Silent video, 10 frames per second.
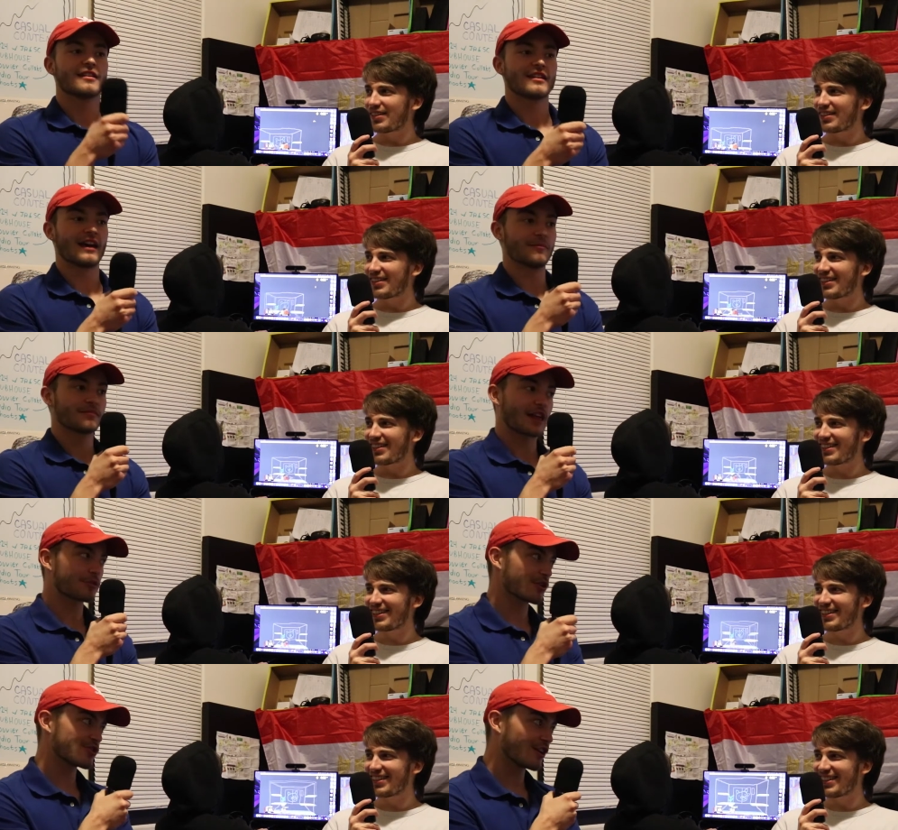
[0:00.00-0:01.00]
Speaker 1: Yeah, that's
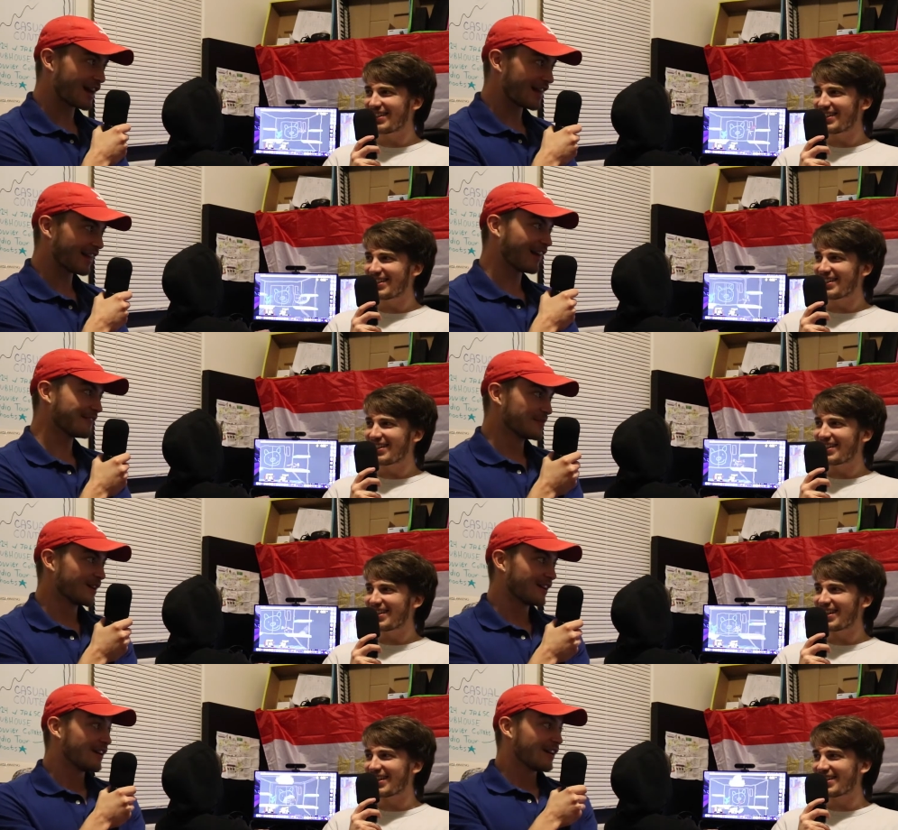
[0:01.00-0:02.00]
why you should go to LA.
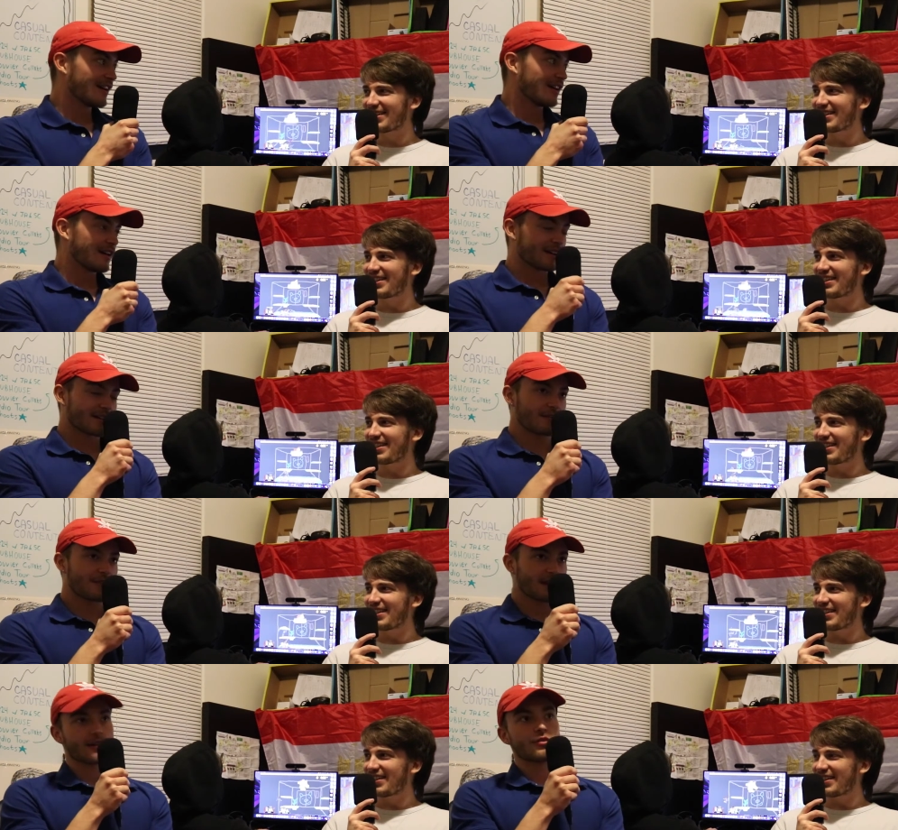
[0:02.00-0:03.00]
Yeah, because I
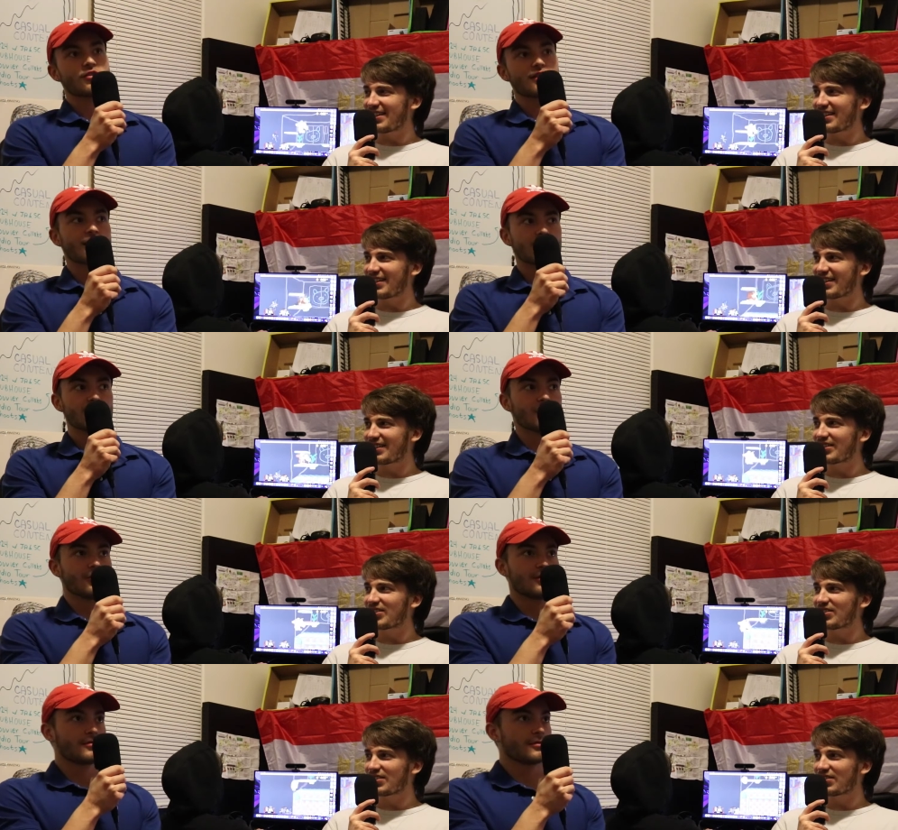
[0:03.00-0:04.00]
feel like it'll just give
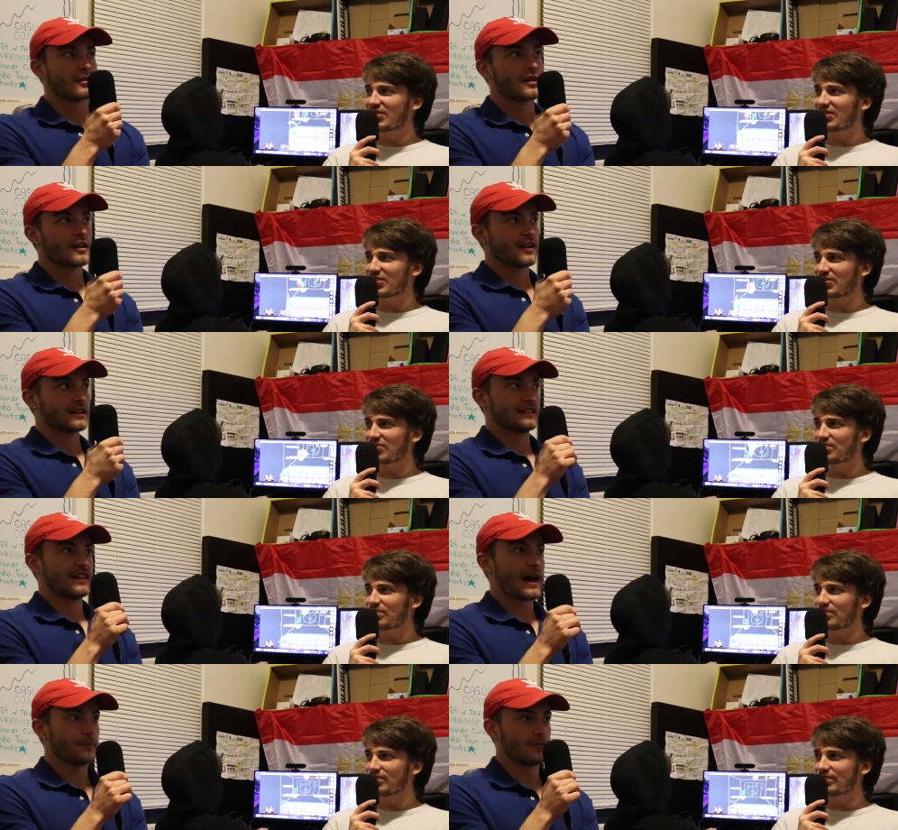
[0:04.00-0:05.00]
you
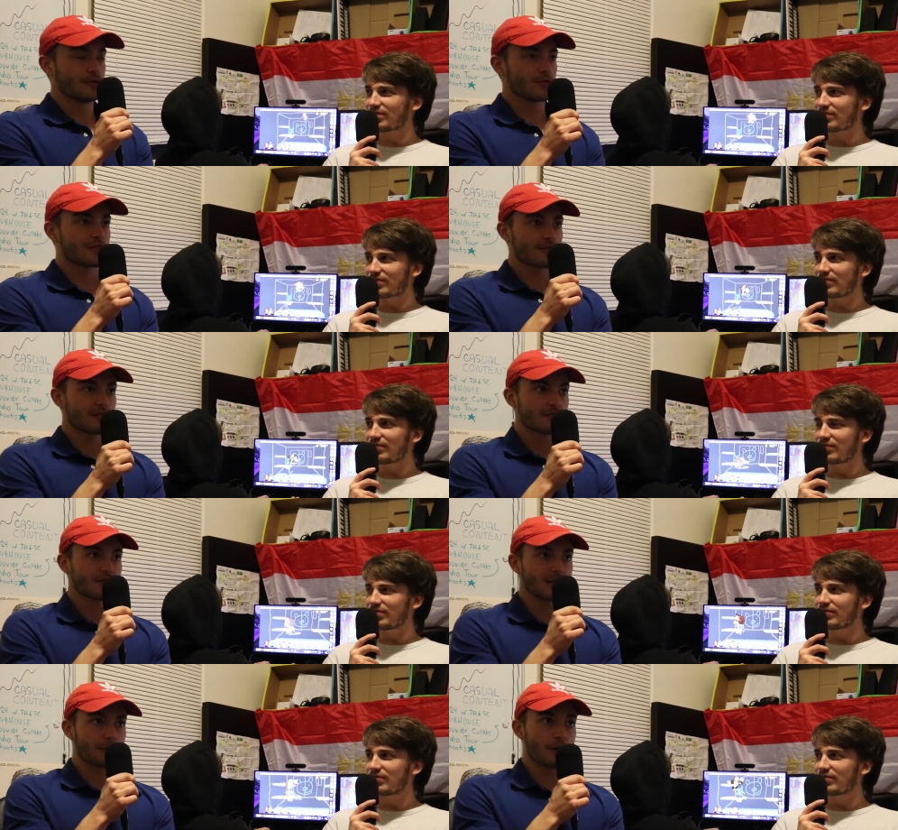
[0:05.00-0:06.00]
that boost,
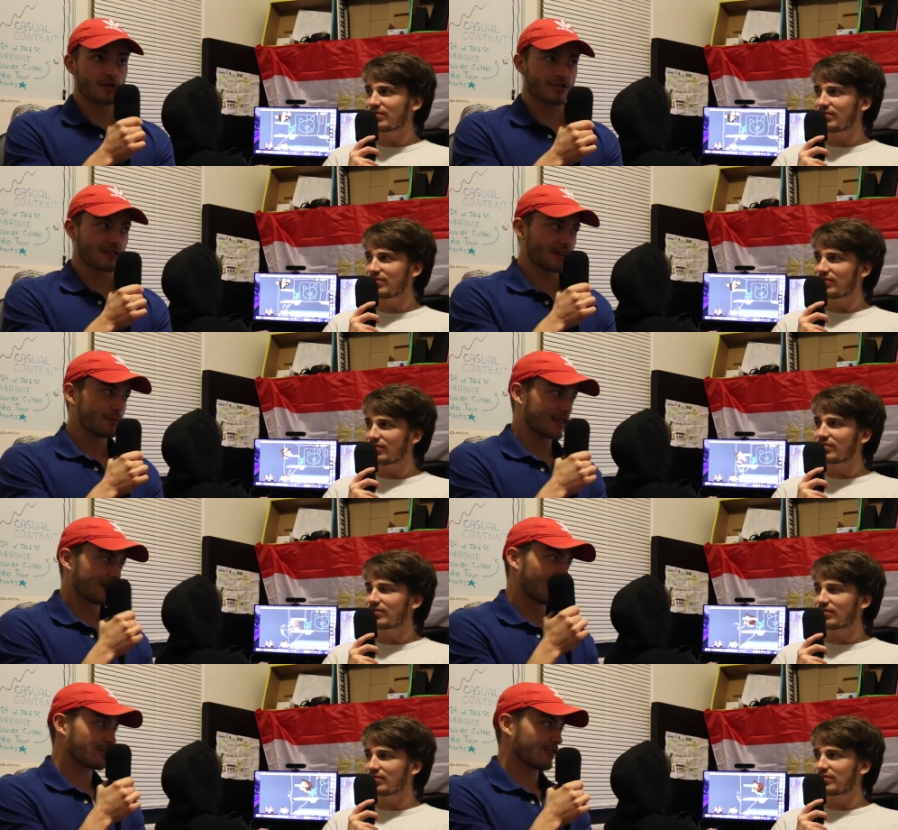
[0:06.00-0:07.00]
like personally, but then
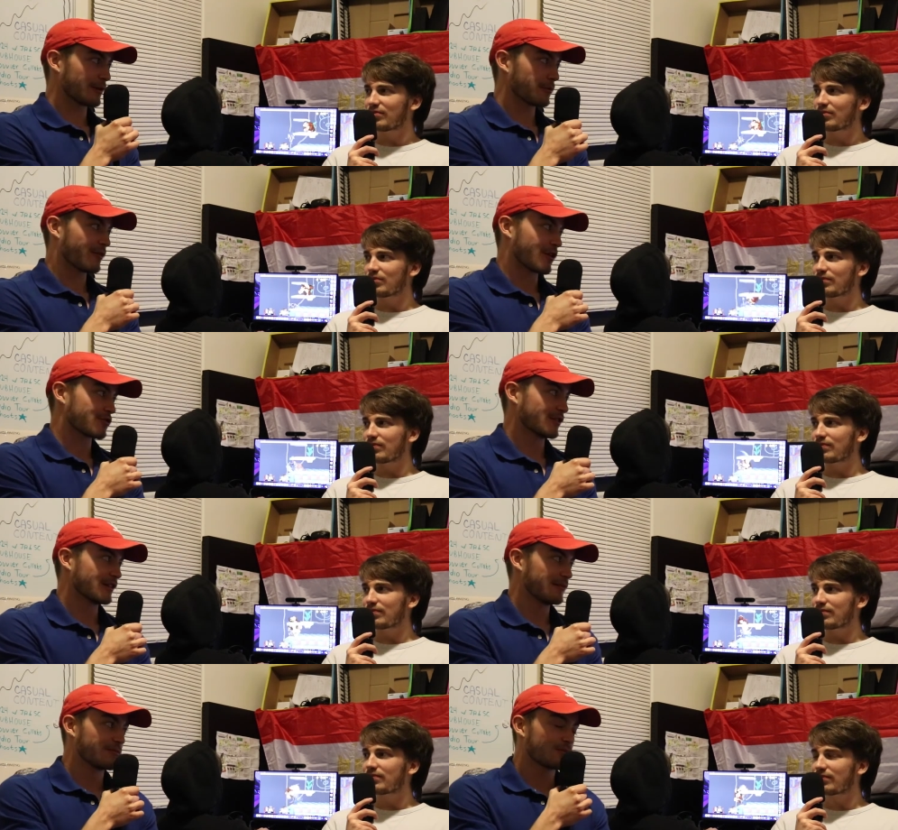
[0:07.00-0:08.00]
also like
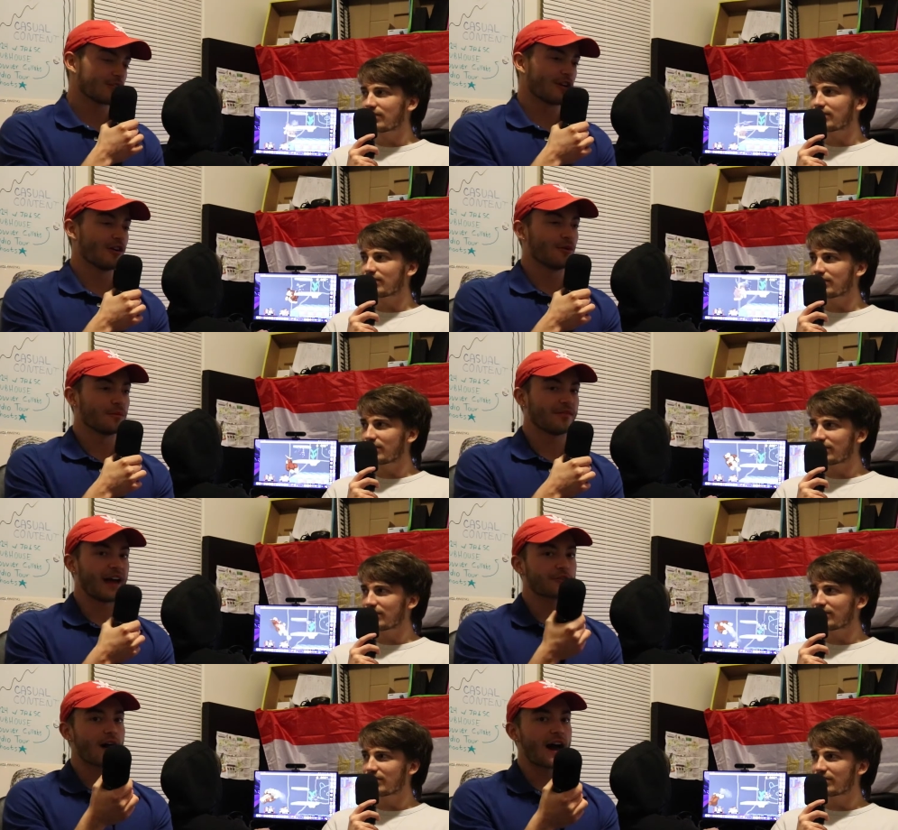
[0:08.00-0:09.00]
professionally. Mm-hmm. So
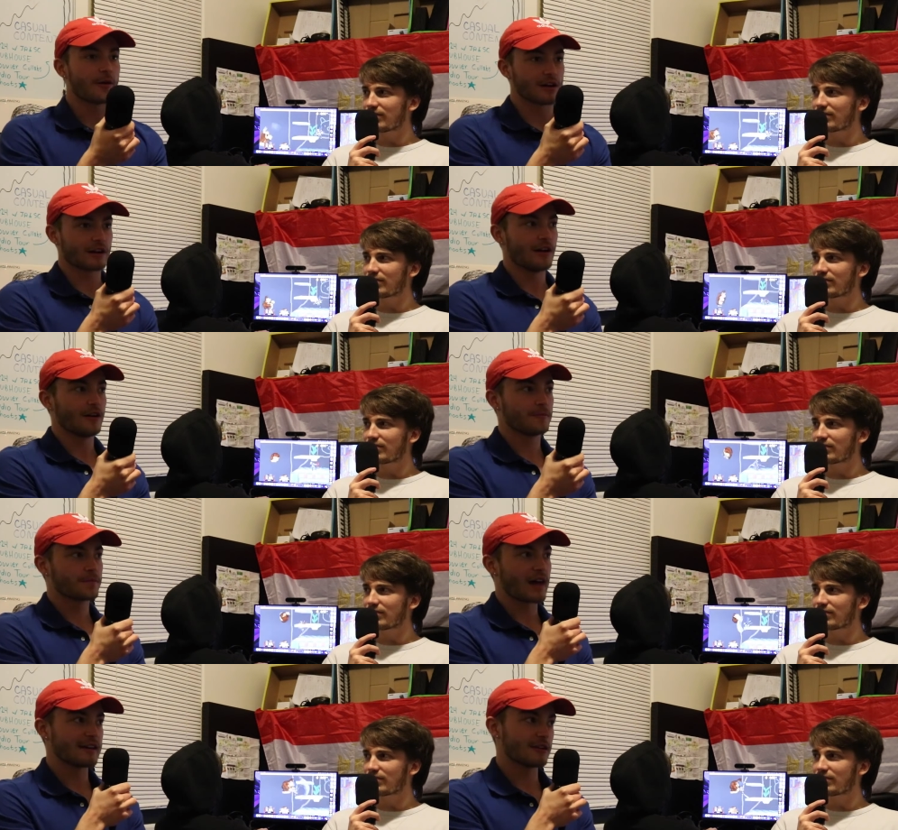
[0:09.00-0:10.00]
that's why I want to go.
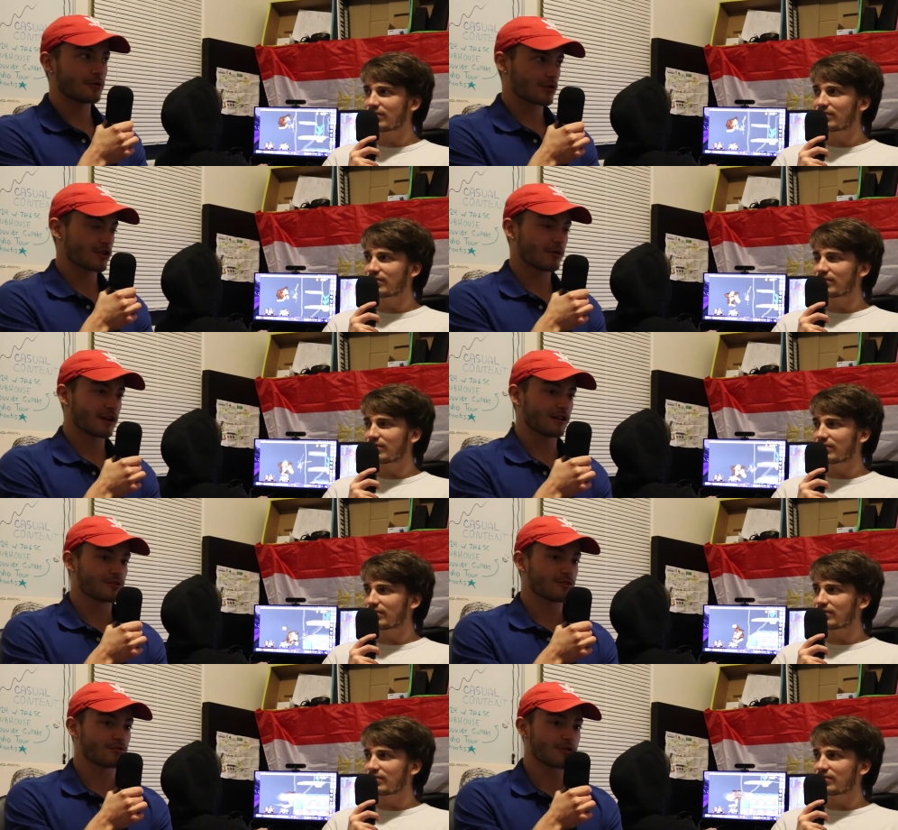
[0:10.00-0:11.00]
I did originally want to go
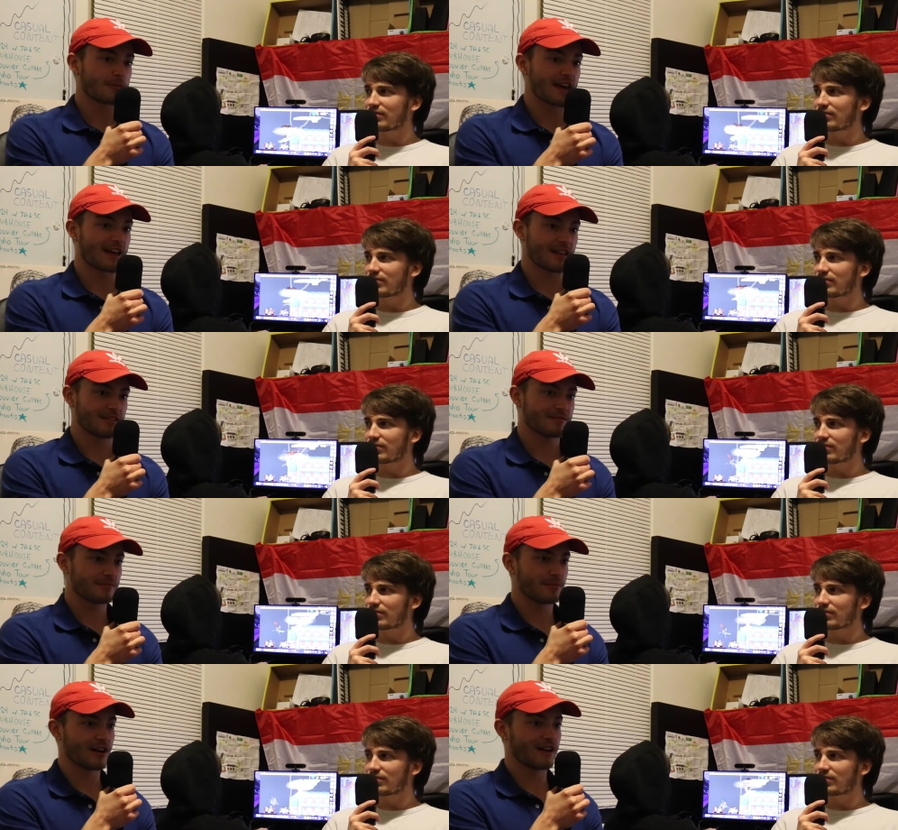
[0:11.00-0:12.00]
to Japan,
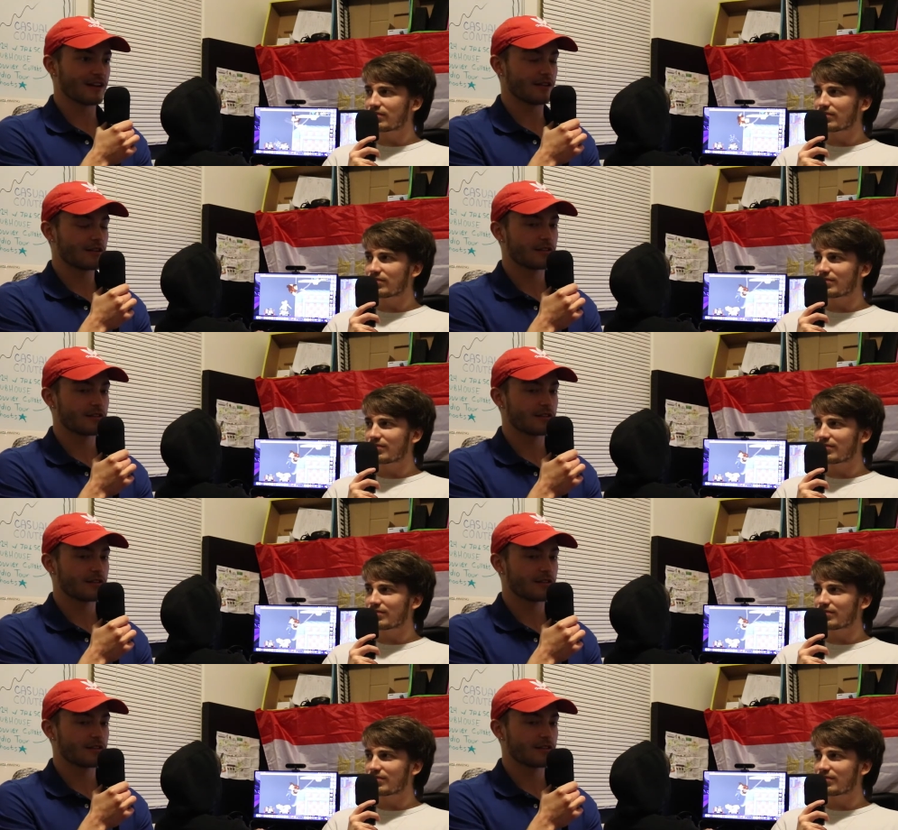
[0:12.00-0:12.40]
but